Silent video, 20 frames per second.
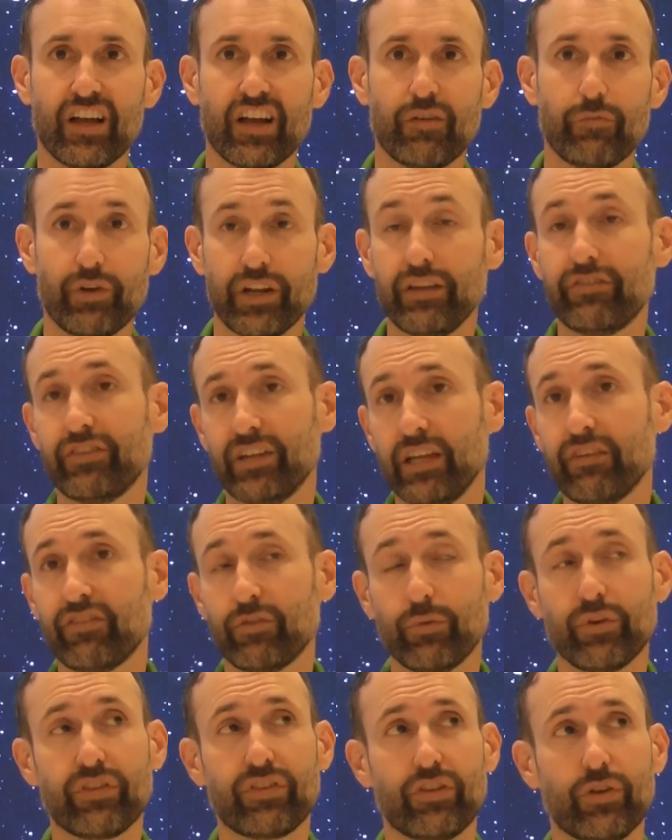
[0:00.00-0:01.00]
But
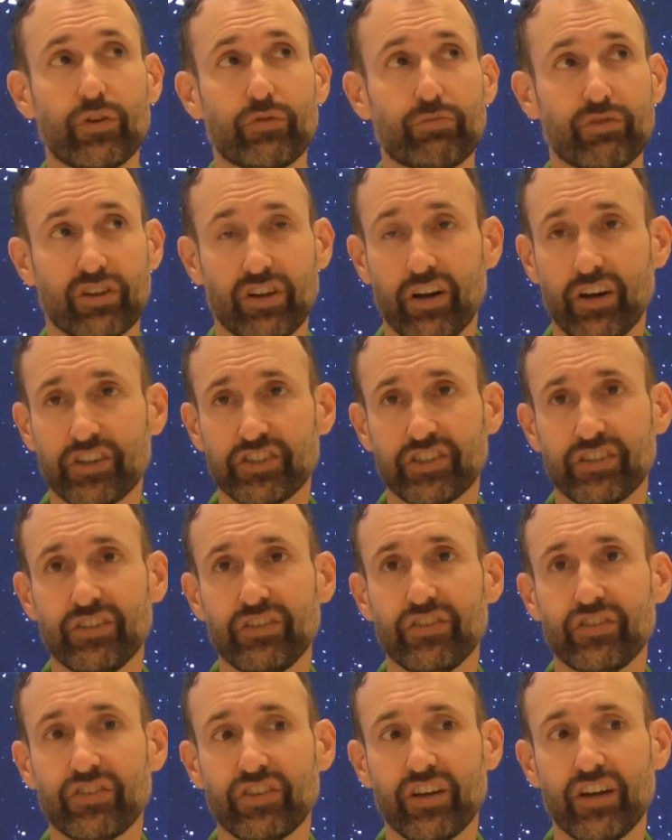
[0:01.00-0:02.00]
even with those
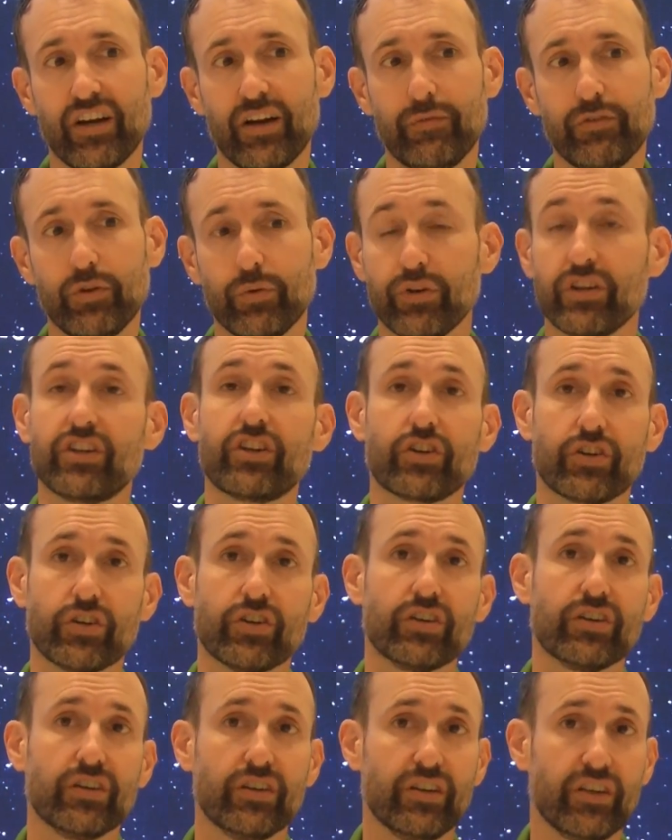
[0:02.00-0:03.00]
precautions, you
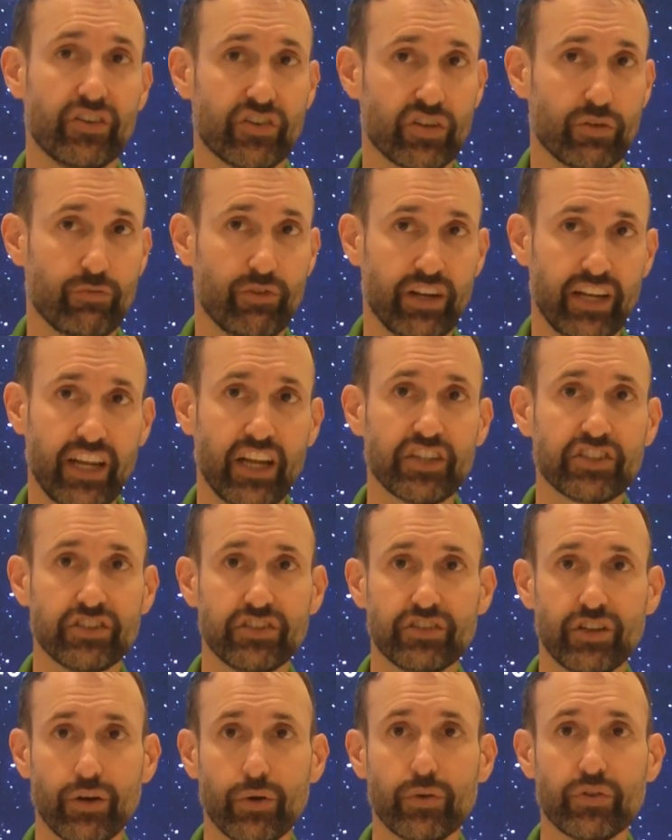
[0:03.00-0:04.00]
incur some
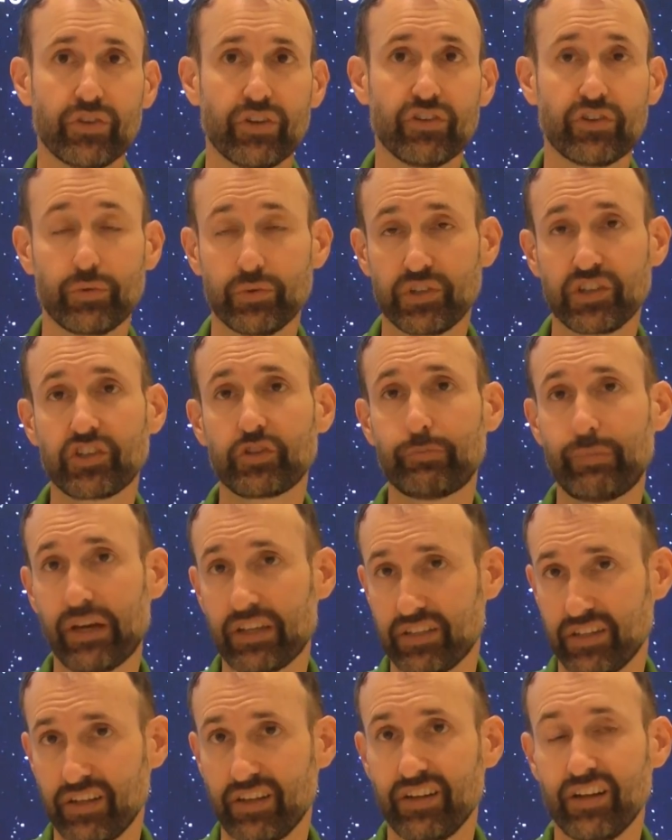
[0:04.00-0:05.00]
radiation dose, and so it's
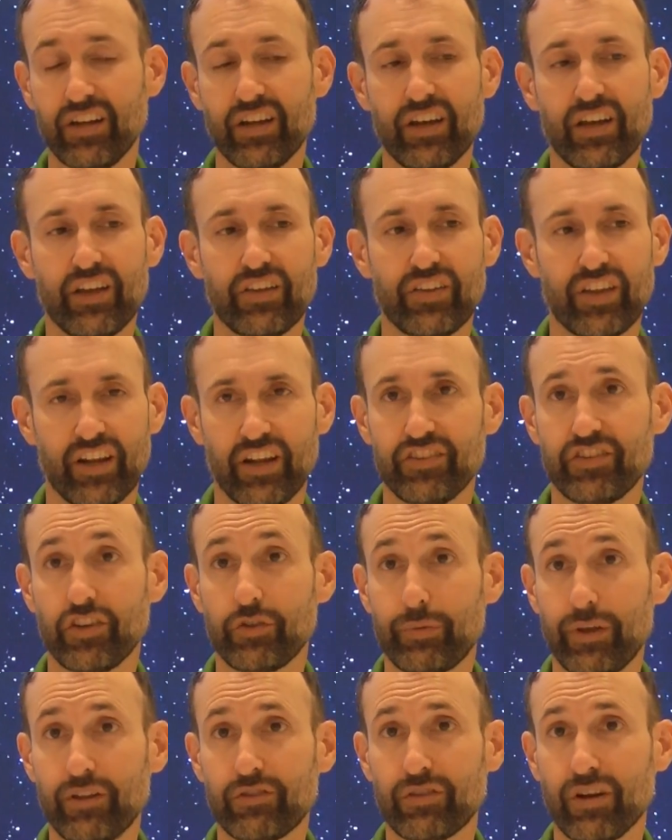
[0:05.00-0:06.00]
expected that as the
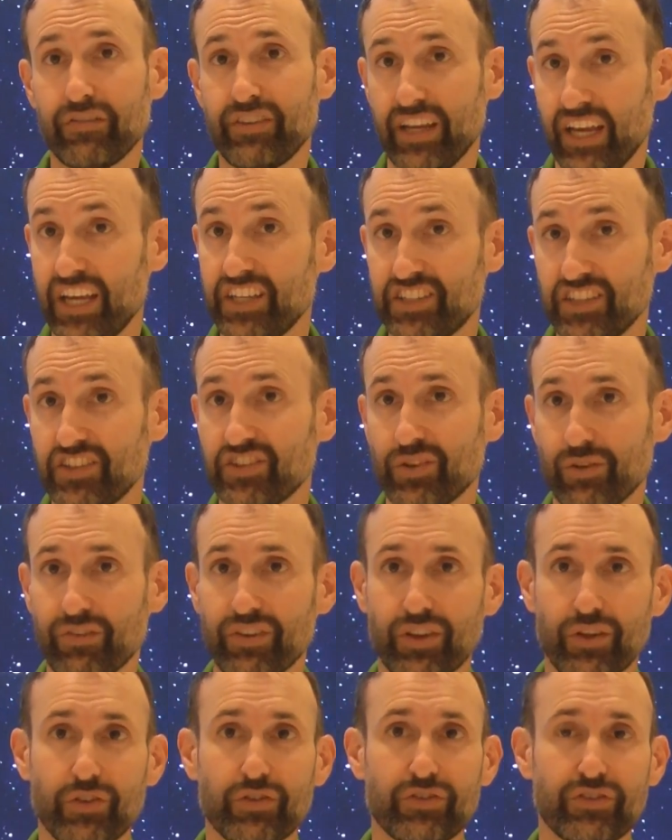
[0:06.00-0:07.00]
spacecraft ages over
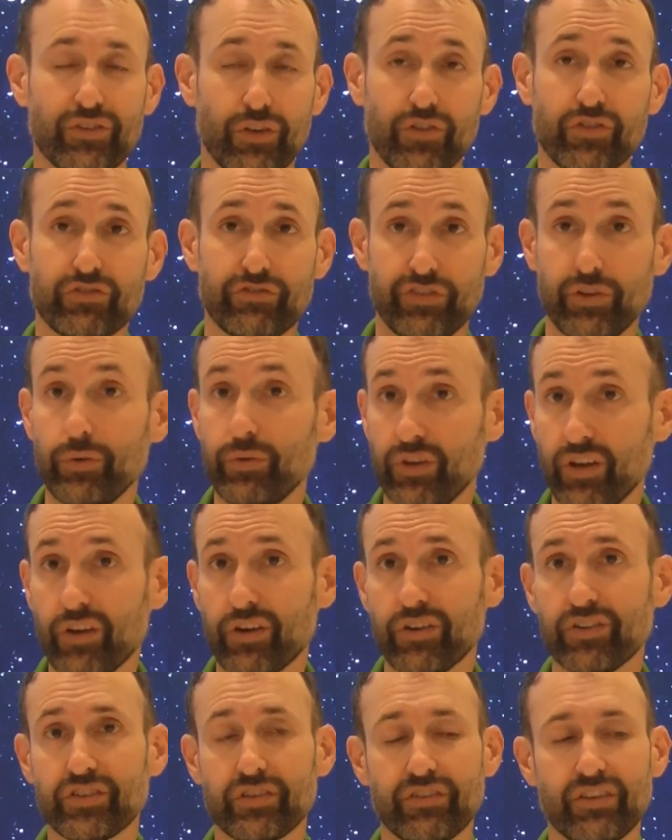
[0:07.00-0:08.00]
those few
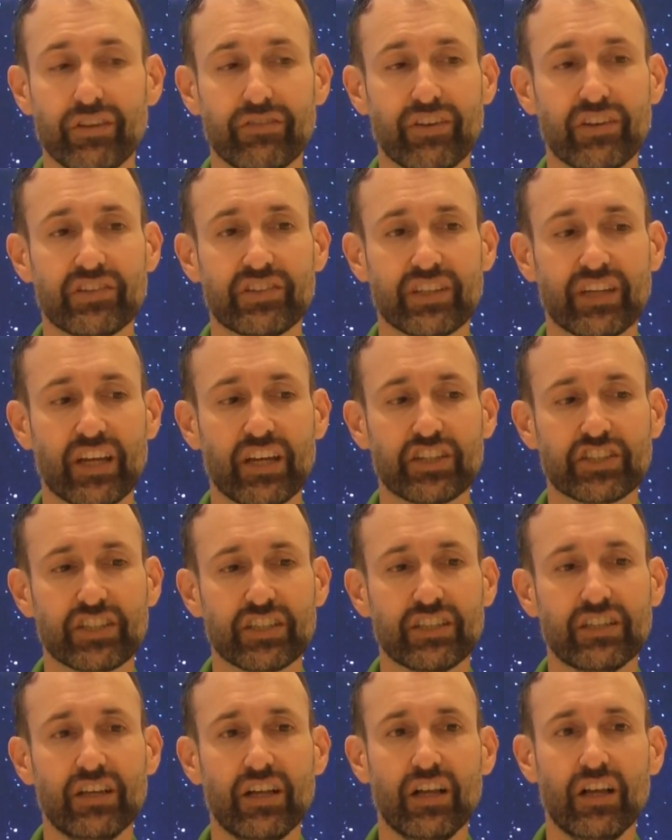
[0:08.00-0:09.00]
years of the
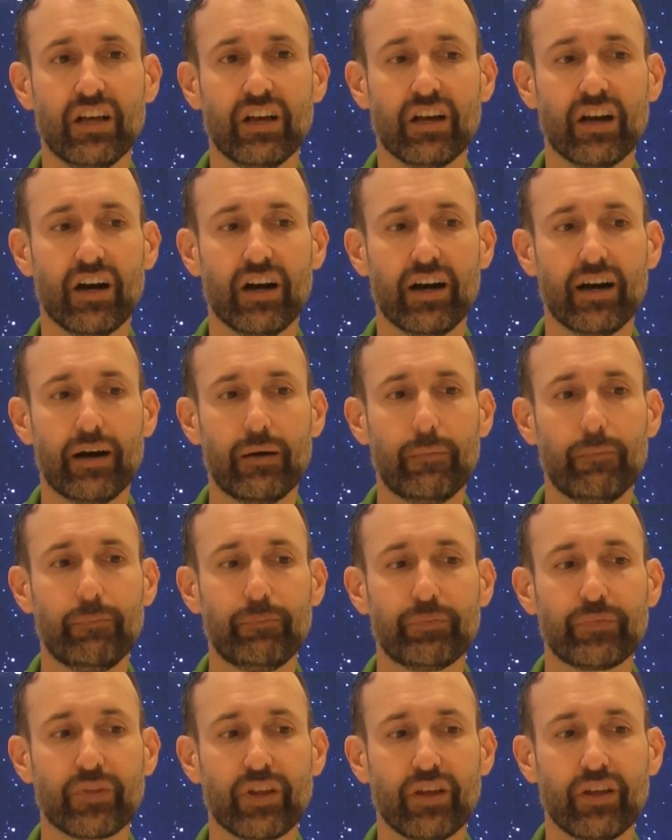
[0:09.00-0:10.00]
investigation,
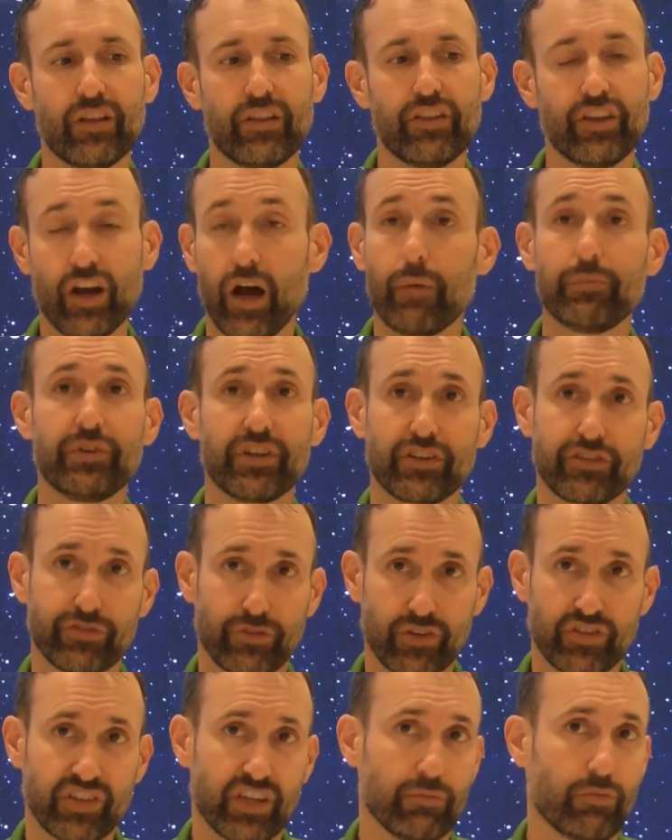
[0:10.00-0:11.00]
the optics,
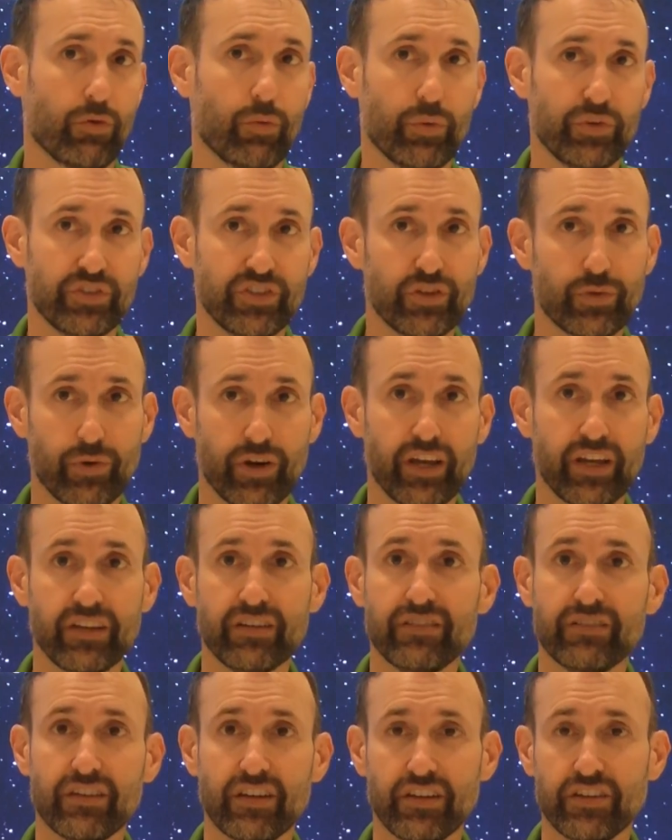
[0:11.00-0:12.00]
for example, will degrade.
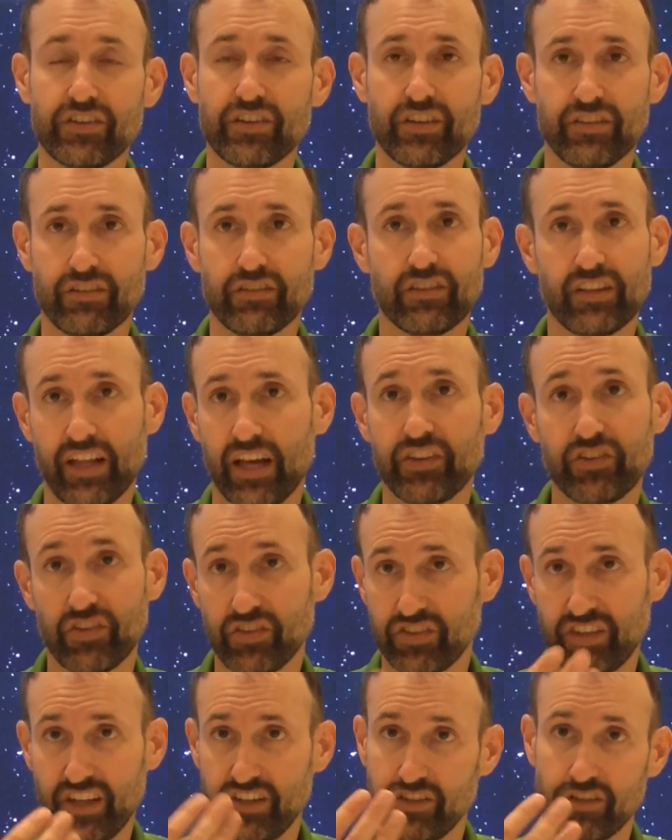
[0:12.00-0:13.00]

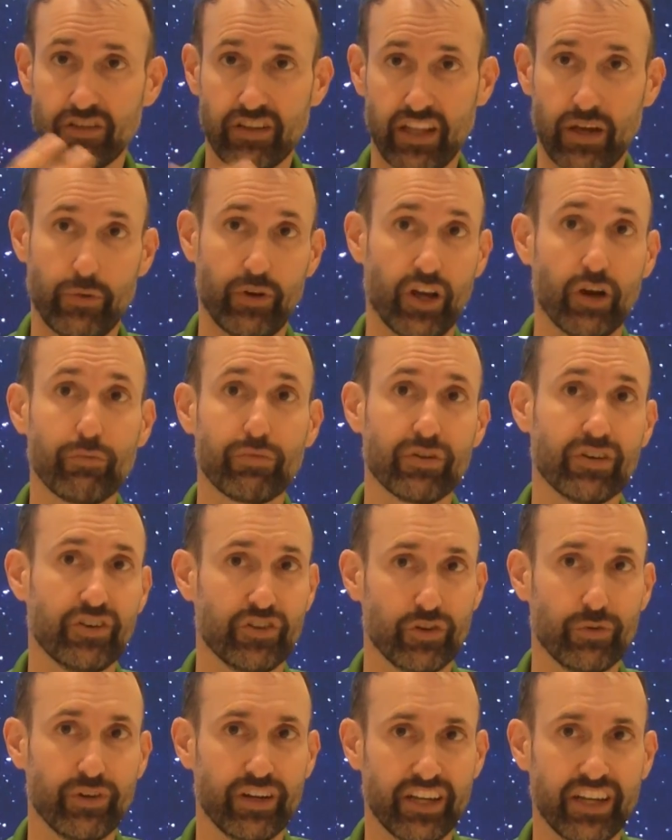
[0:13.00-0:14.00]
Glasses tend to cloud up
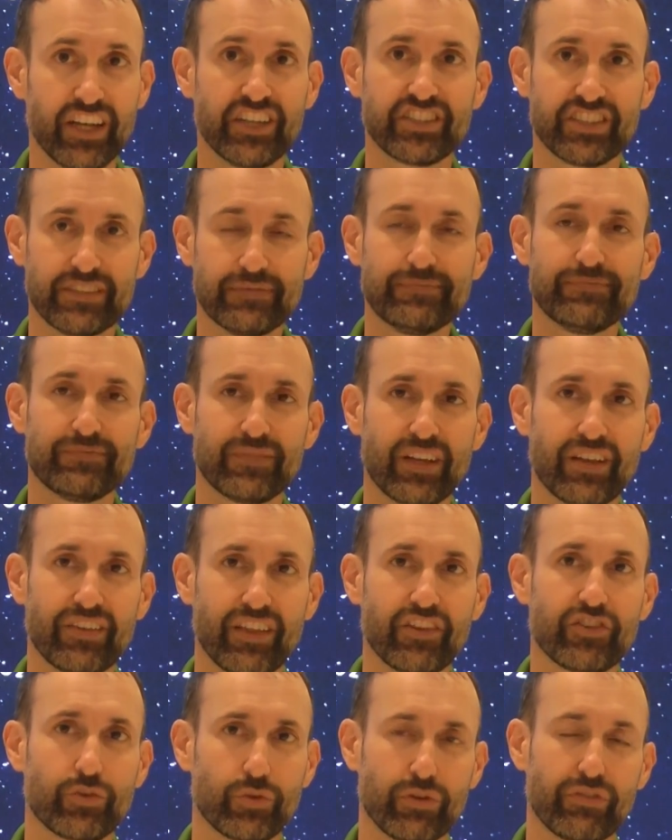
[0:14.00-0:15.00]
under radiation,
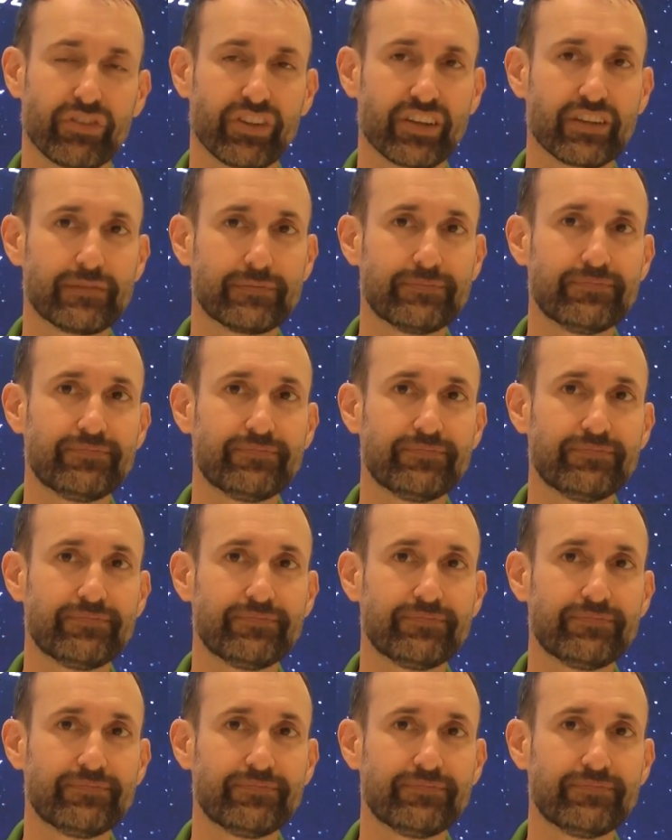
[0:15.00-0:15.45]
that sort of thing.